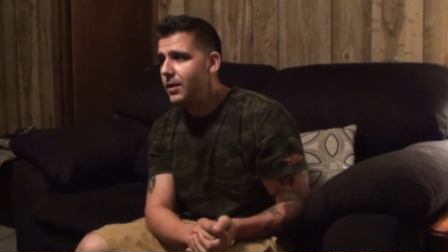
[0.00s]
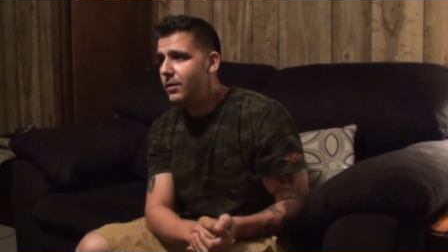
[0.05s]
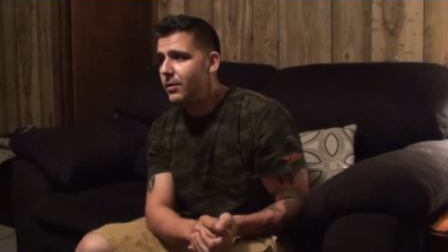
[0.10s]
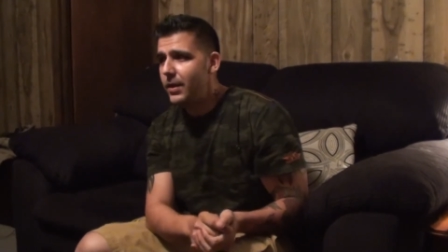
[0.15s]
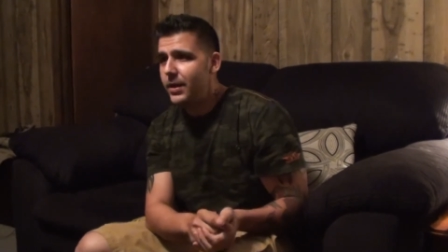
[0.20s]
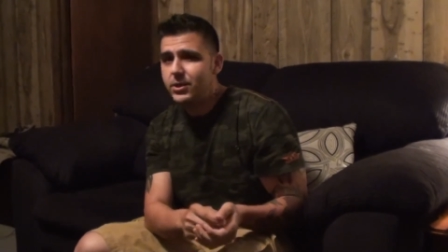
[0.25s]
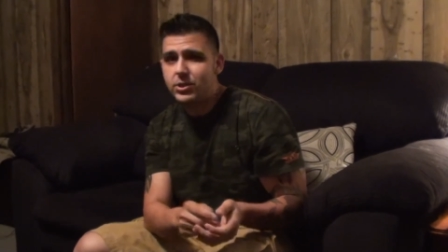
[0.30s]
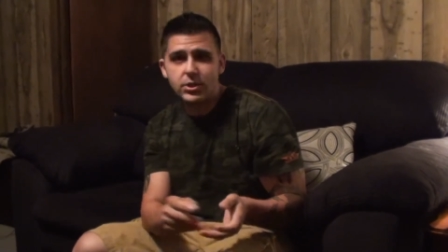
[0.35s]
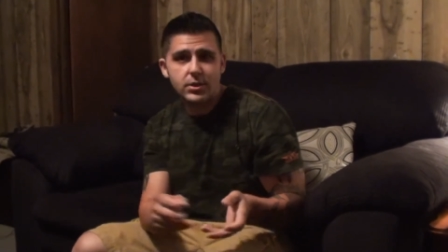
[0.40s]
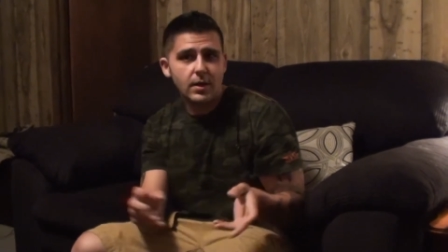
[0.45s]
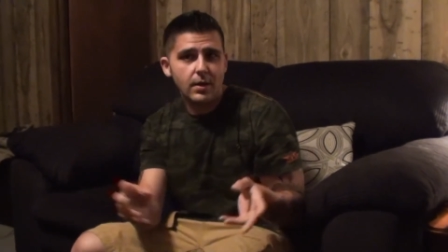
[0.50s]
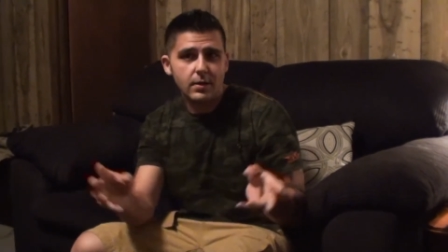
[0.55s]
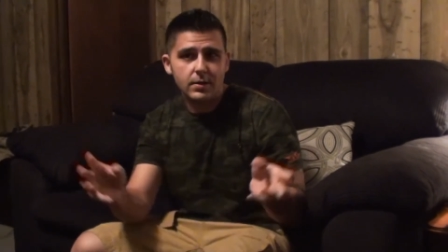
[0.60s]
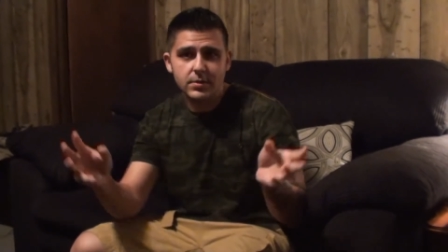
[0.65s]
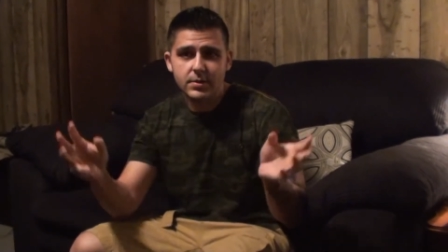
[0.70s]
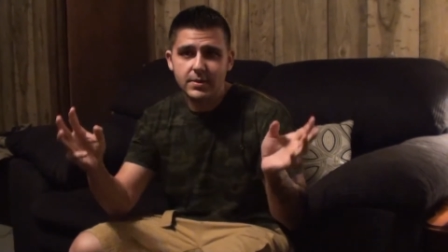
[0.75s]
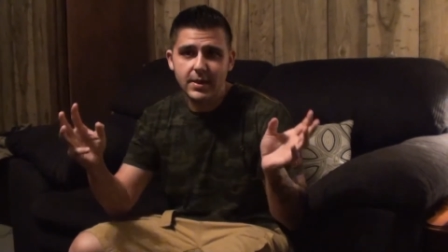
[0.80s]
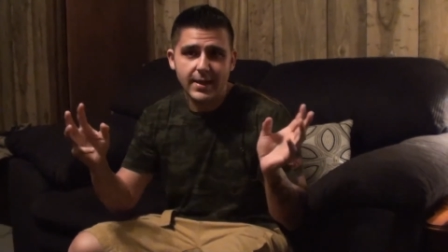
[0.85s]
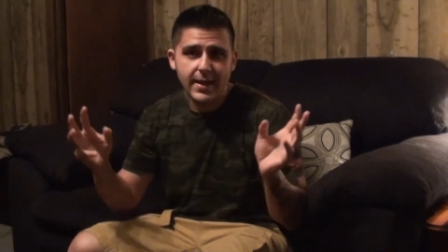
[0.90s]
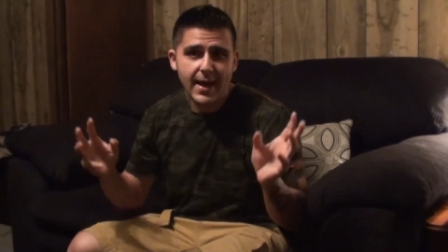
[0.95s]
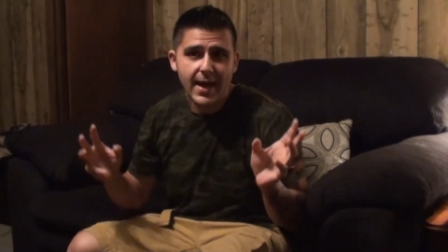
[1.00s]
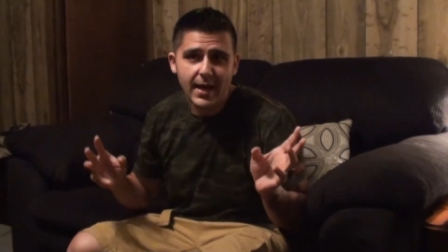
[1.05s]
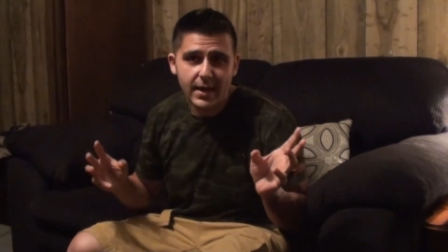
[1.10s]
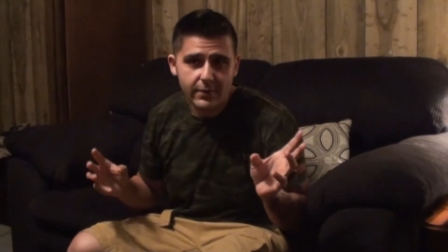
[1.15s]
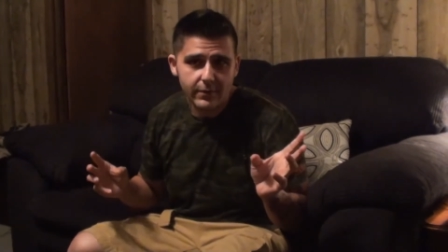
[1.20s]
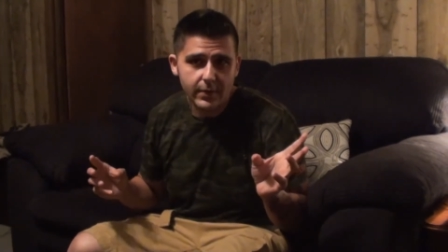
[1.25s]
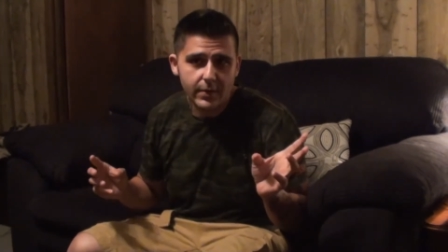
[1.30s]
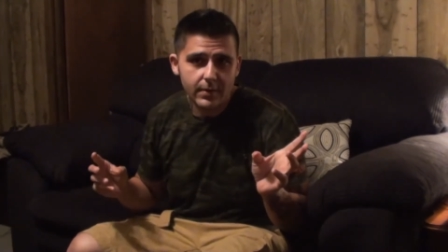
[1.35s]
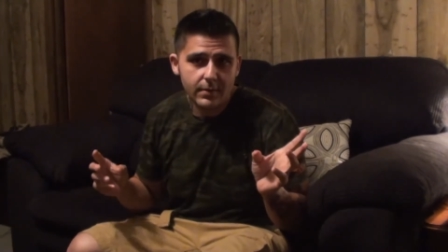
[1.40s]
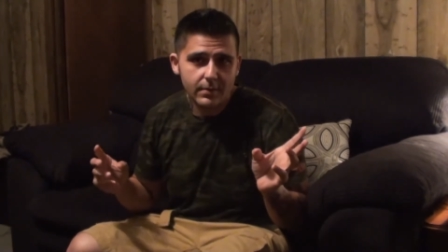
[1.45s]
they should all stay out
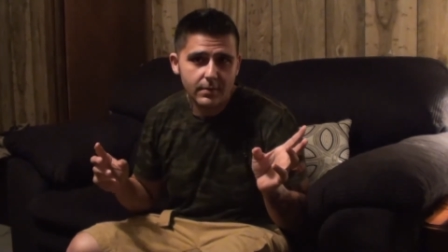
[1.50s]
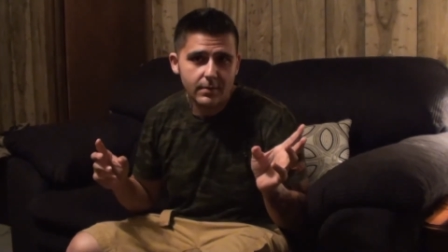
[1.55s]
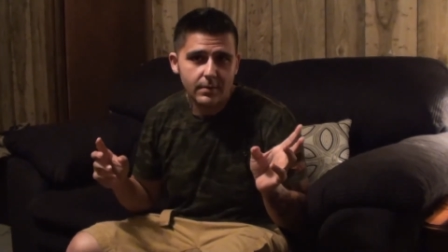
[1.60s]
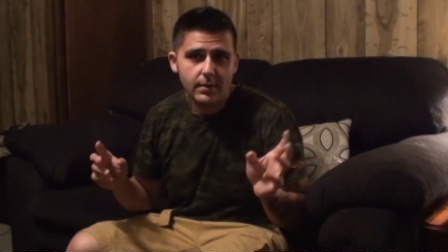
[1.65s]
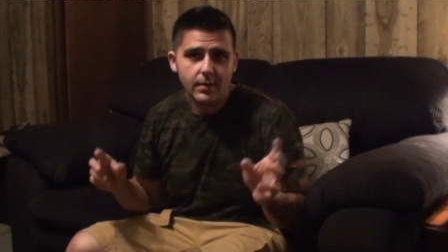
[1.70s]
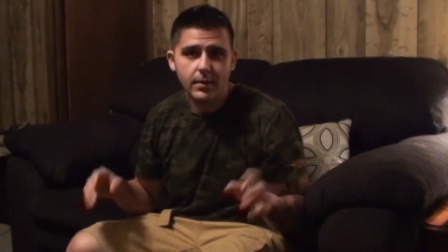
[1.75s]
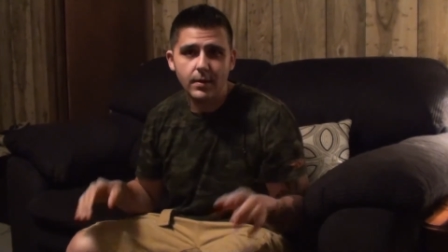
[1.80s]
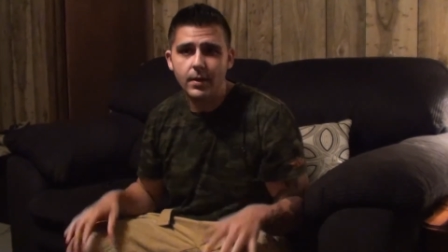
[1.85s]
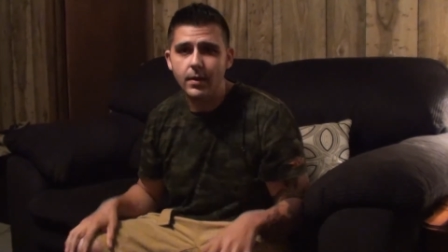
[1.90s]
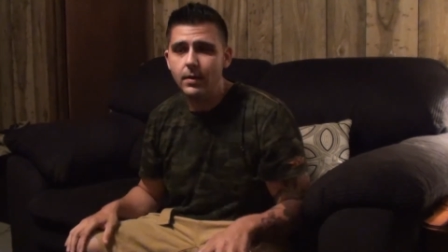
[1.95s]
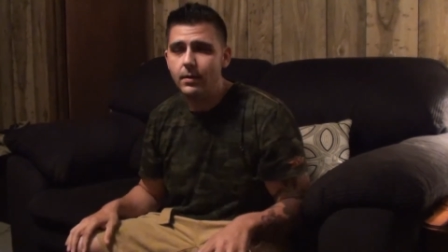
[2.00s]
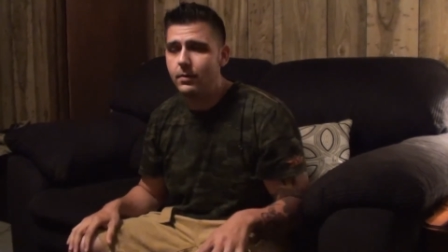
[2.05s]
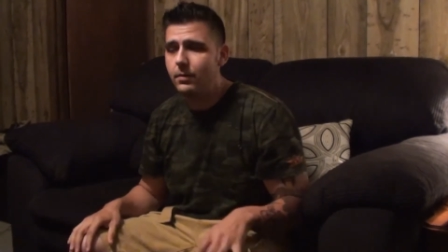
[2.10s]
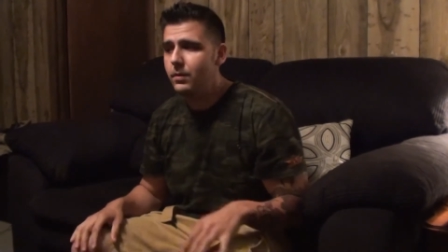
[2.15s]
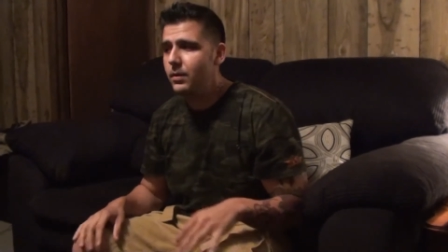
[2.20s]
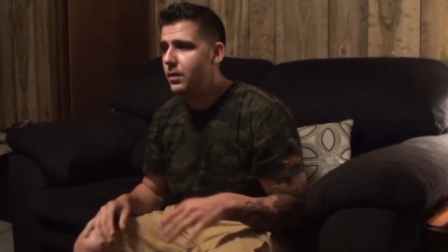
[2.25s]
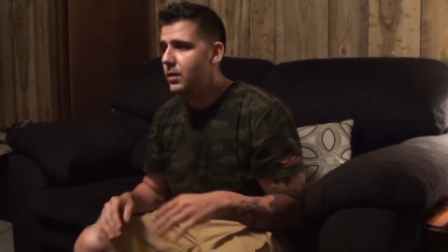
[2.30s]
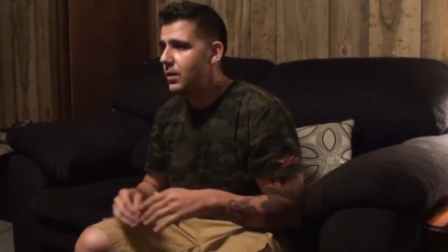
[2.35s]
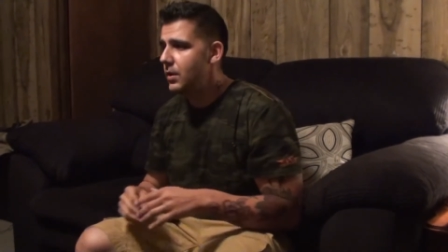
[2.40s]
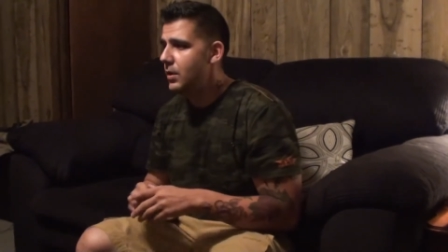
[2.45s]
of it. You know,